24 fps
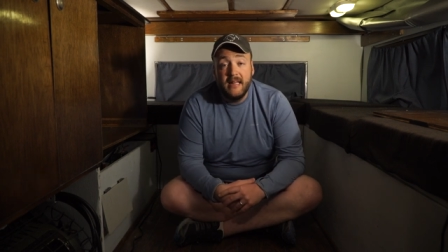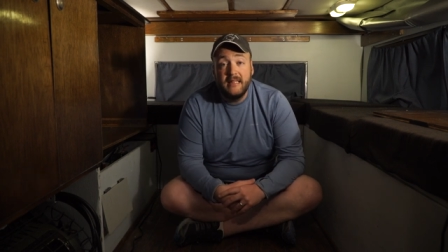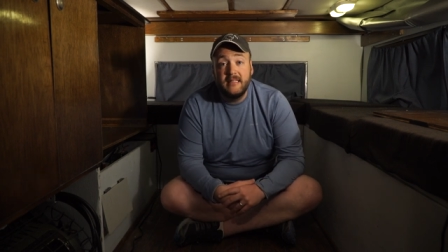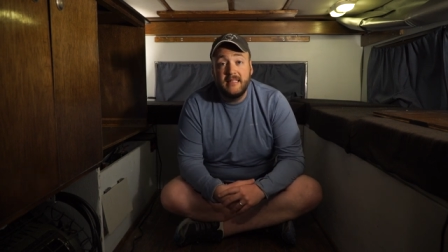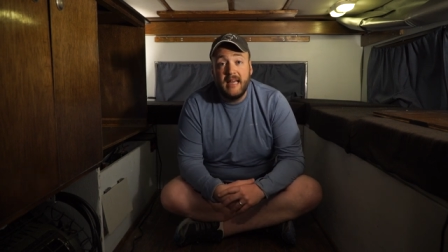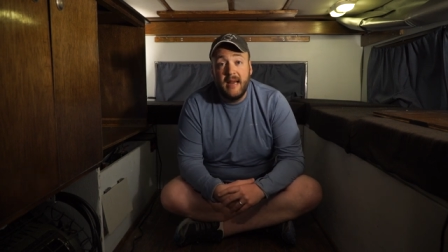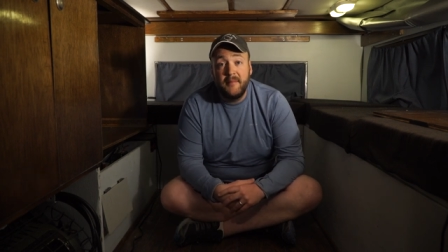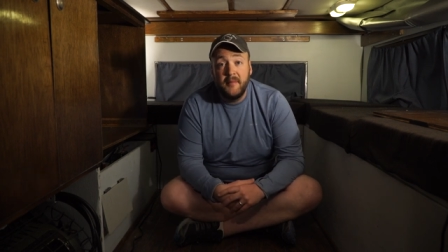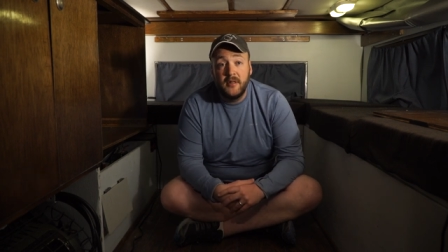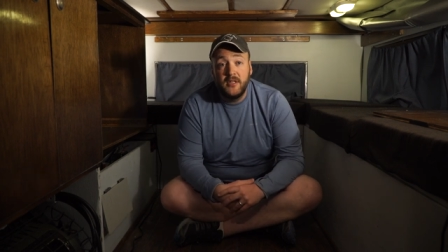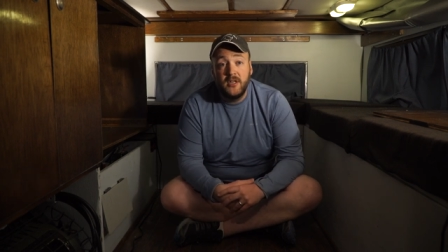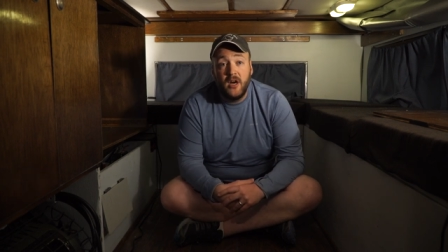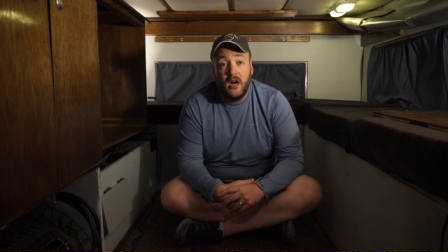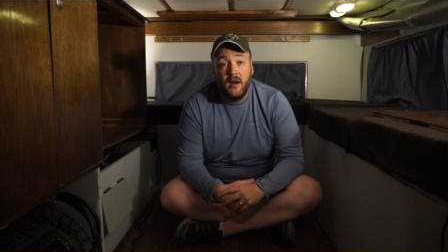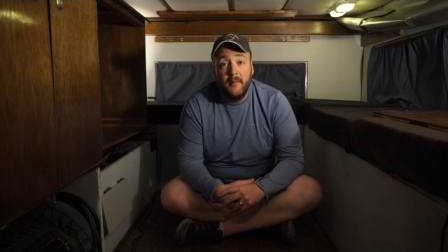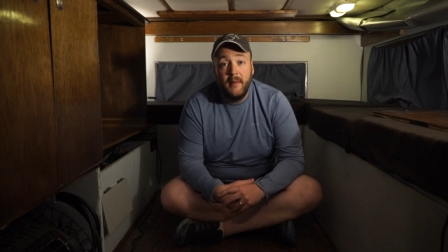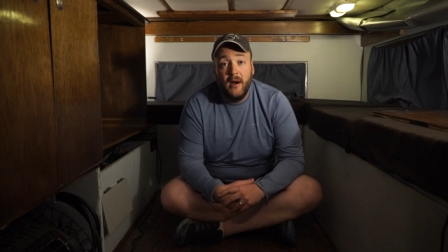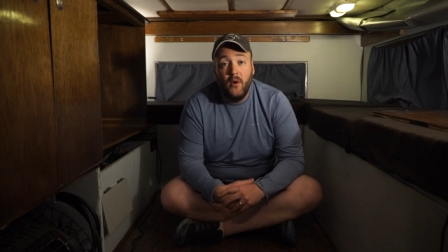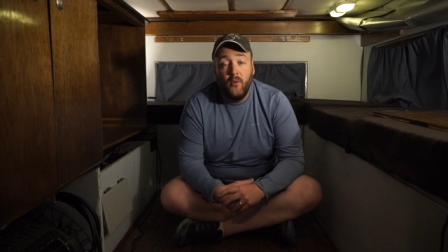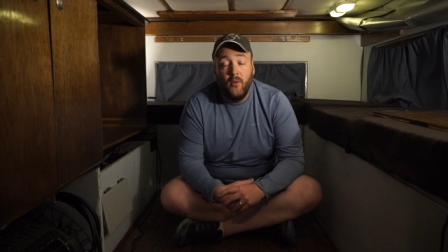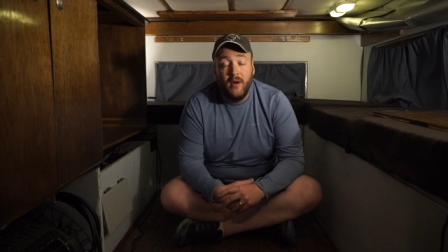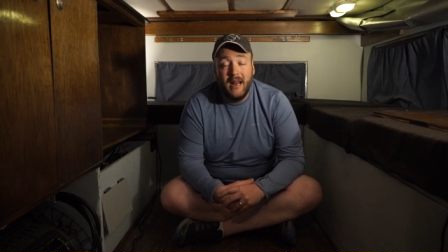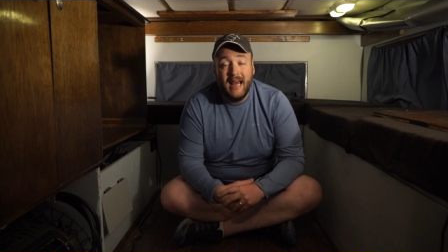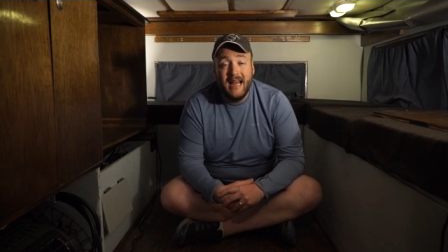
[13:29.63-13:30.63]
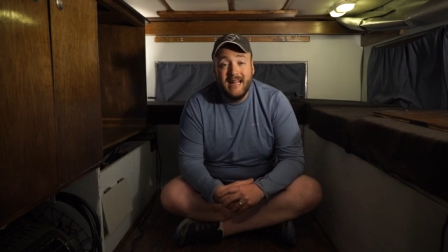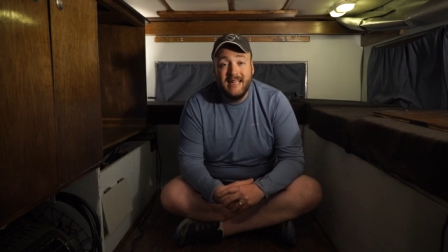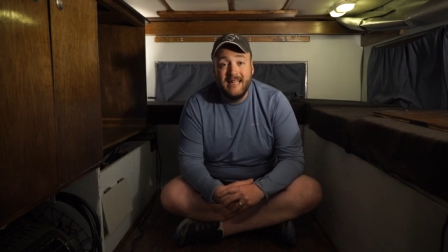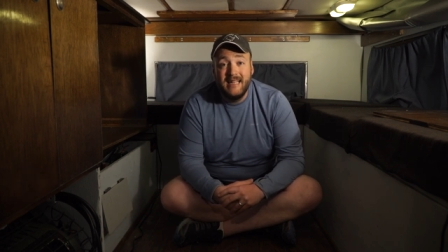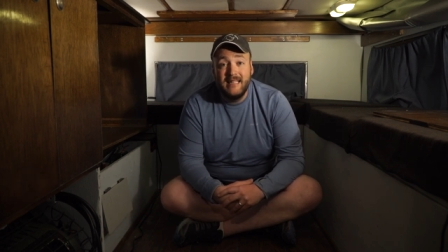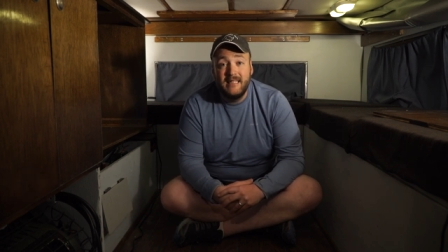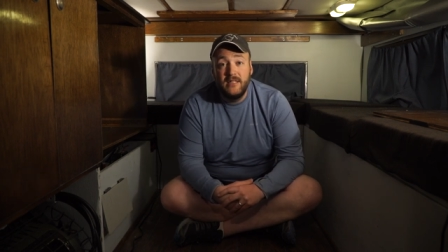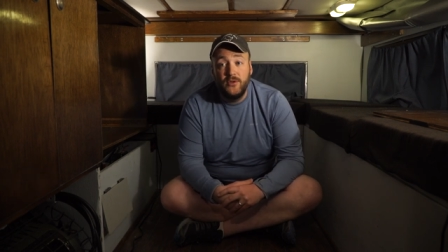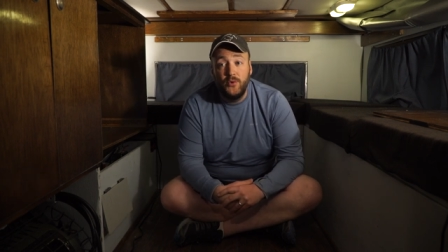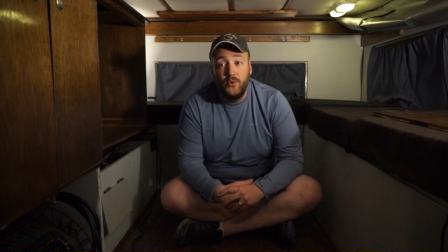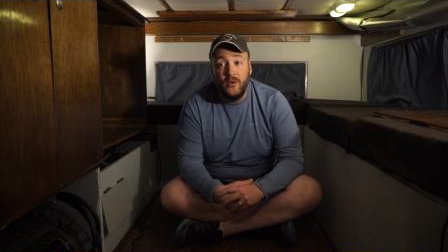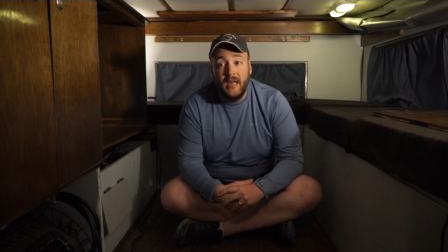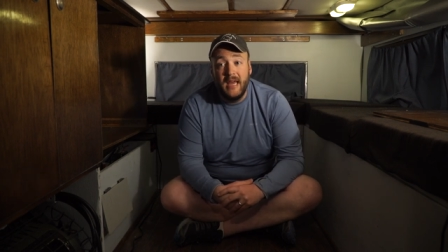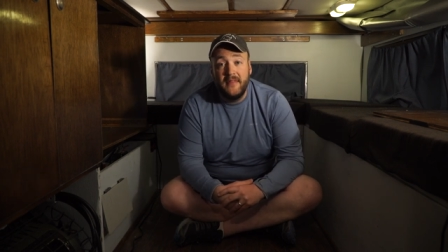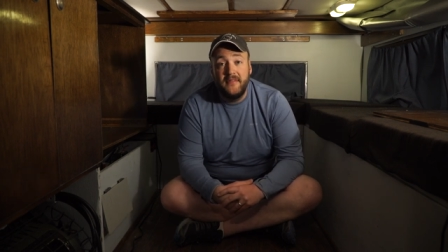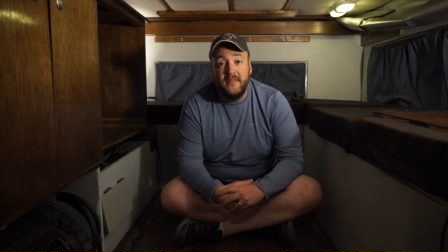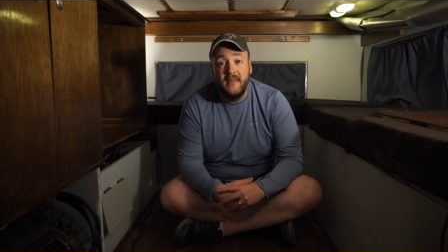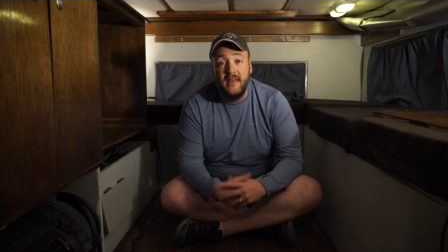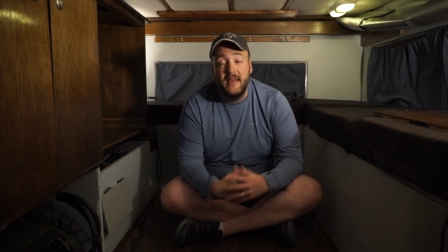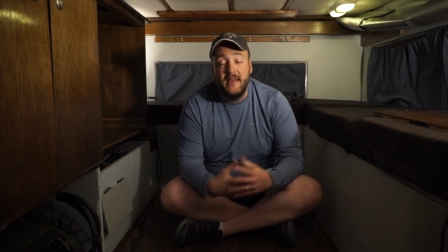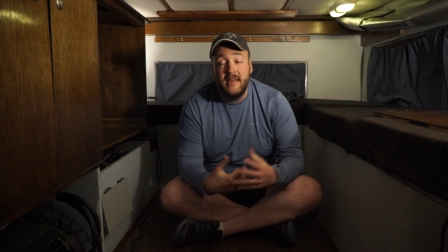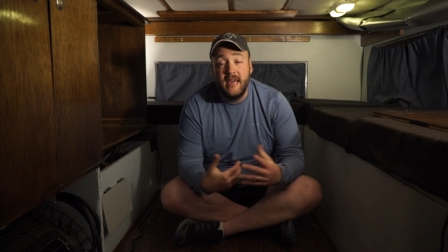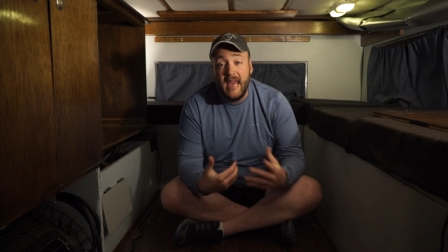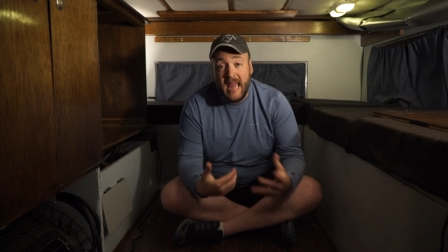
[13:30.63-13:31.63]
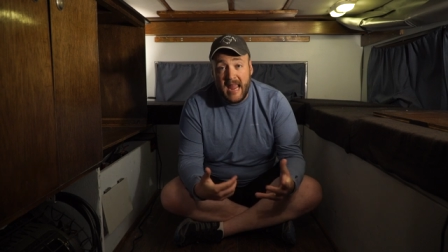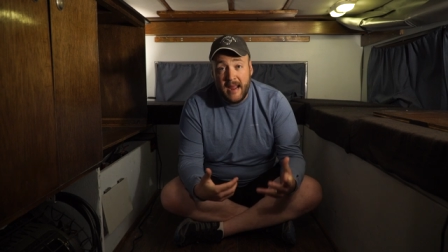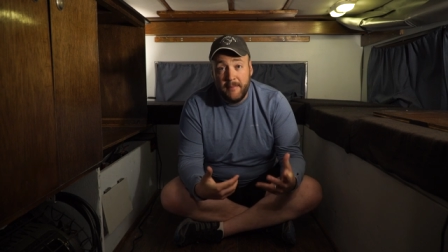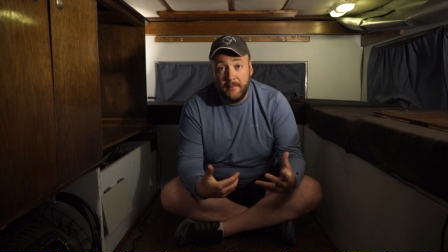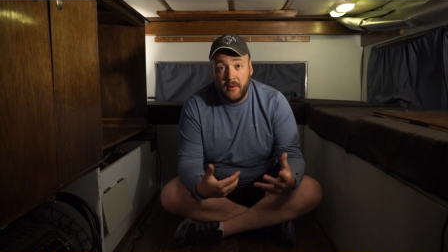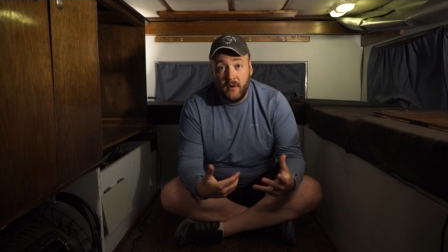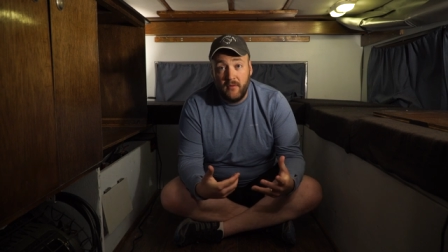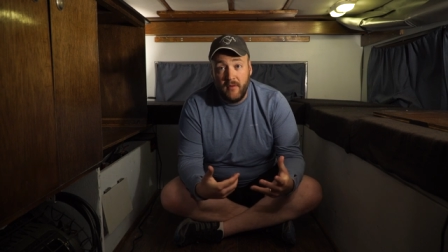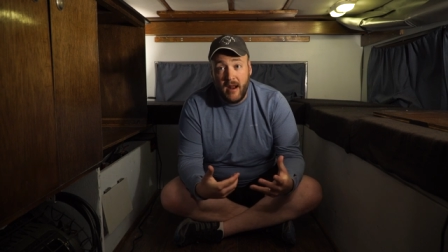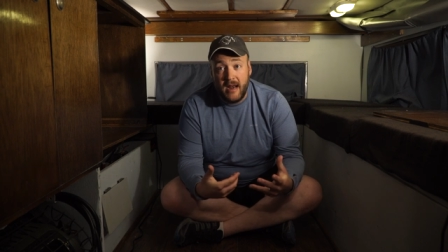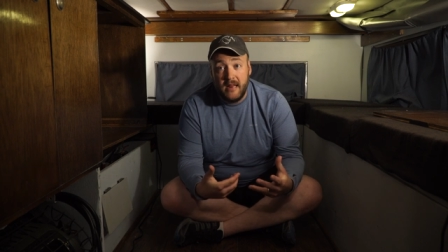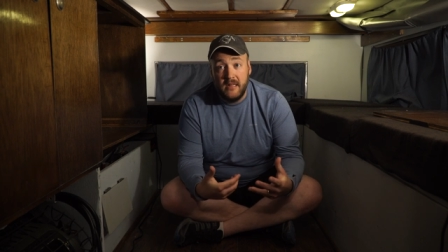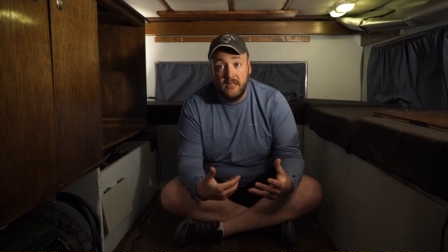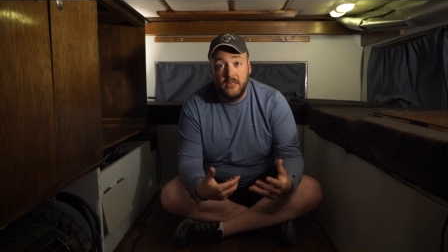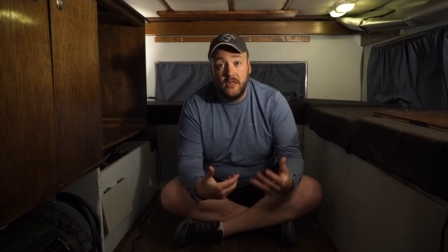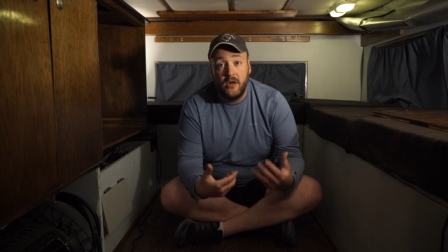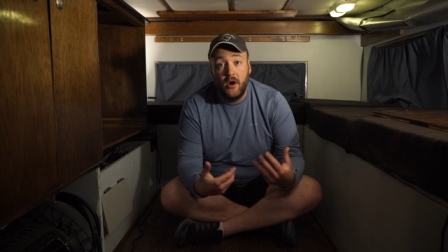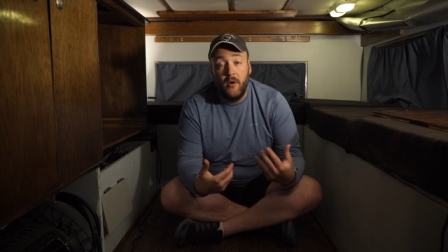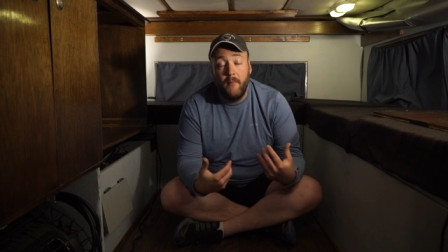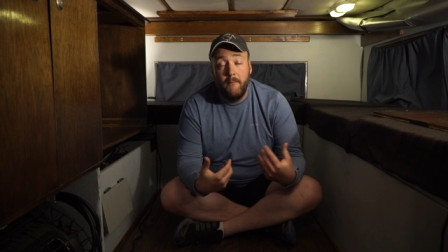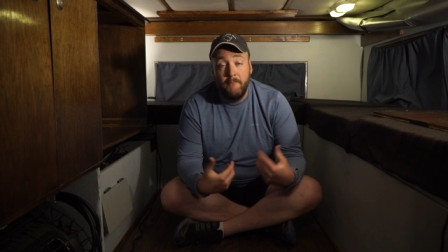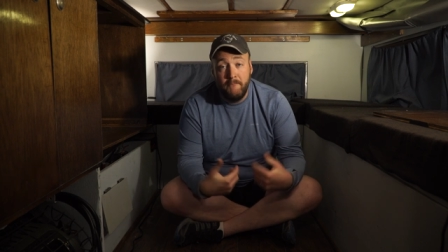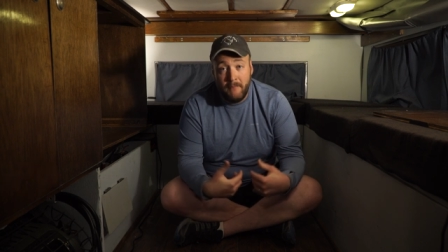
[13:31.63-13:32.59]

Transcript: it's time to talk about what I did to get the camper ready to go